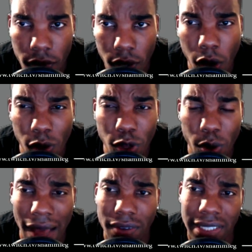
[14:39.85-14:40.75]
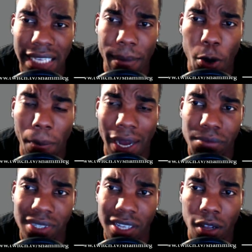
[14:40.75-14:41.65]
Although having Sam out by
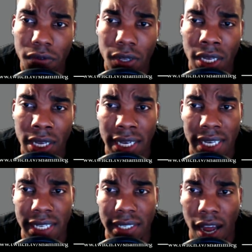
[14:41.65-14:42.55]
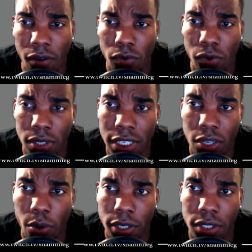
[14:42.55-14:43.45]
himself, he's not really
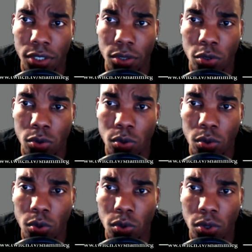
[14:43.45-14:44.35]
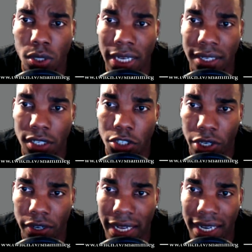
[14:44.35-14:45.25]
going to get to
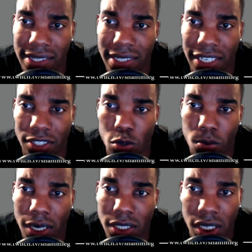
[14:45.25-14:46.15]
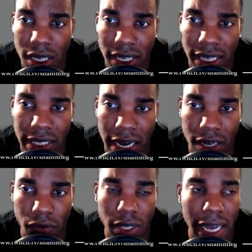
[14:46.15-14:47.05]
trigger that insight too much. He kind
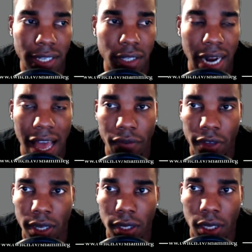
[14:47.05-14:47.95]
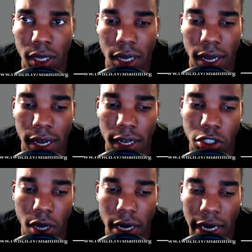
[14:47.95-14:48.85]
of relies on having
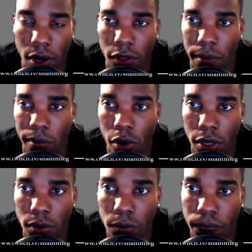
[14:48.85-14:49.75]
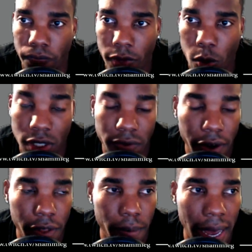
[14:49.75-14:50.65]
Jon out on the board, which is
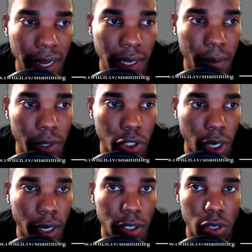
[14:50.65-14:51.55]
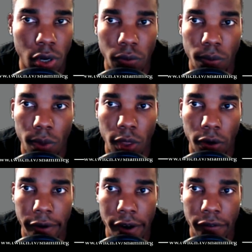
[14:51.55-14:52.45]
very thematic. Him and Jon, they're
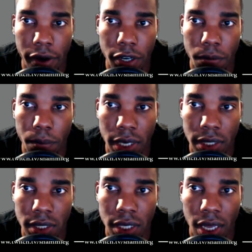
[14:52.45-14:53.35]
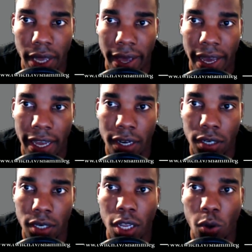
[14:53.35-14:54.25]
very, very good buddies.
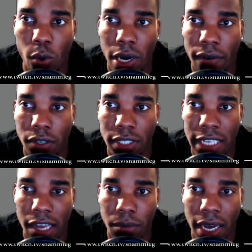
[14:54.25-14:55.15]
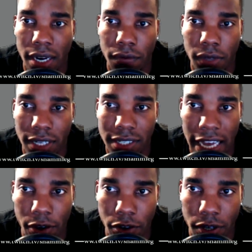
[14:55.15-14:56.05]
And whenever Sam kind of gets
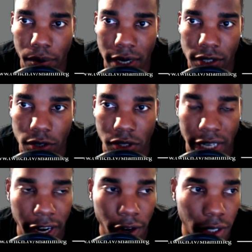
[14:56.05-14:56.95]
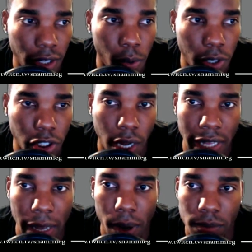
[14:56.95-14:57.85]
down or depressed or scared, it's always Jon
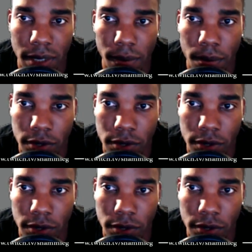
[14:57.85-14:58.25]
that bumps him up.